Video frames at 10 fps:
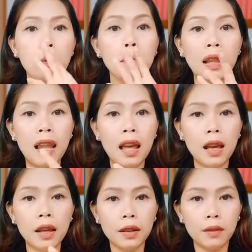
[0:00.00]
like their
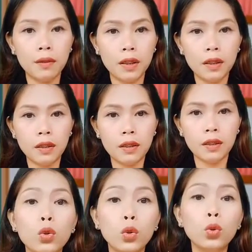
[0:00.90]
own blood
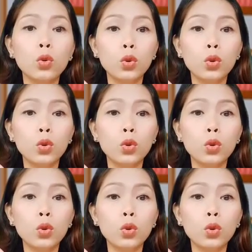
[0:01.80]
veins.